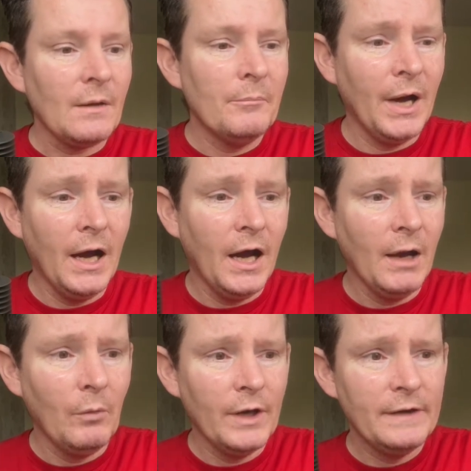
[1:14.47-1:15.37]
But I
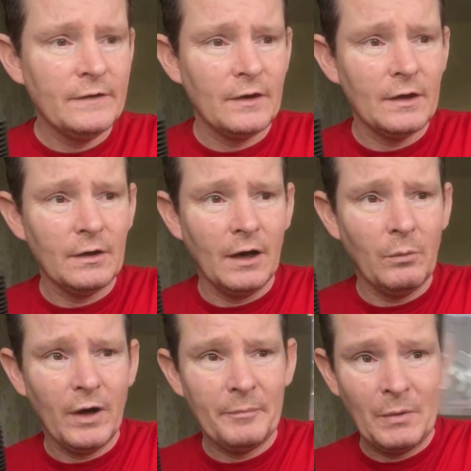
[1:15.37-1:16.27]
wanted to,
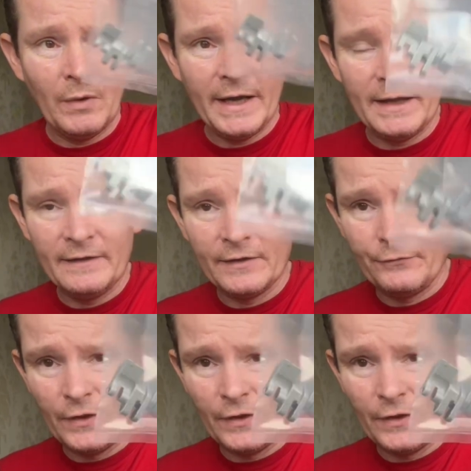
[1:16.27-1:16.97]
I've been waiting for